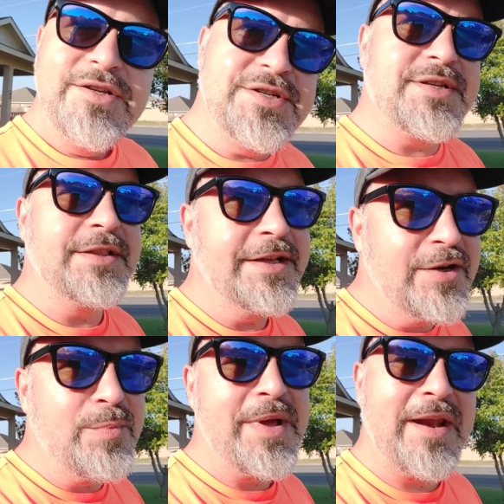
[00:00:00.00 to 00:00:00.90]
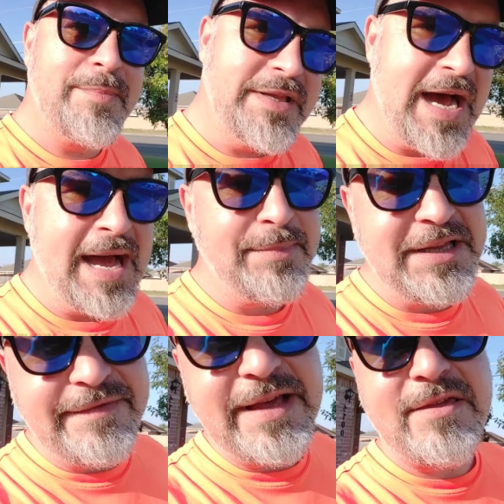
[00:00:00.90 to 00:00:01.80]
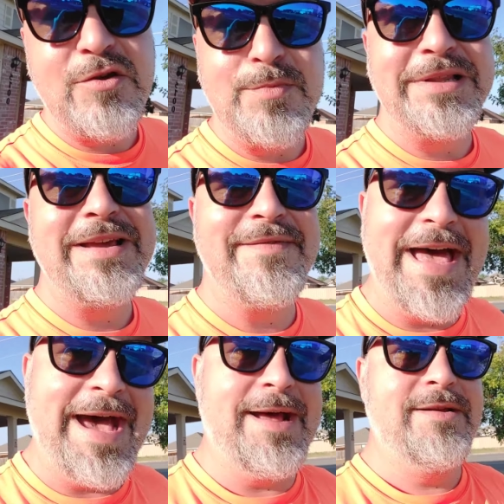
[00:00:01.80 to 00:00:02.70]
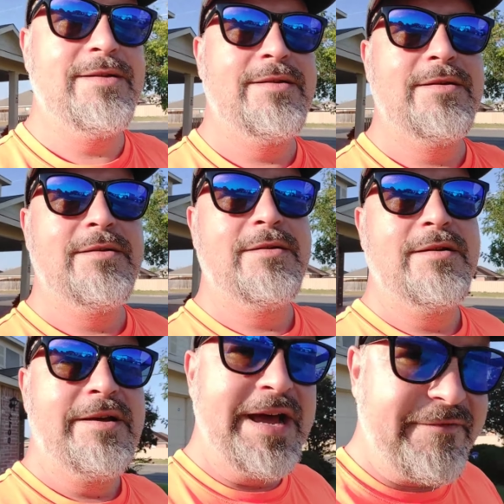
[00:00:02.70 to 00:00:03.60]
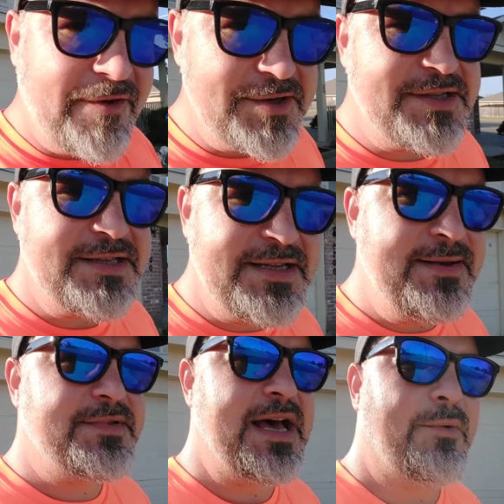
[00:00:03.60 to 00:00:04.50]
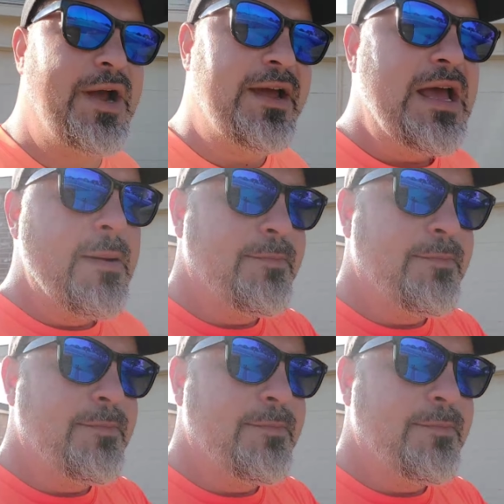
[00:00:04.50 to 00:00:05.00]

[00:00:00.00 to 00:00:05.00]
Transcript: Just a little bit of, I believe this, you believe that. At first it seems that way.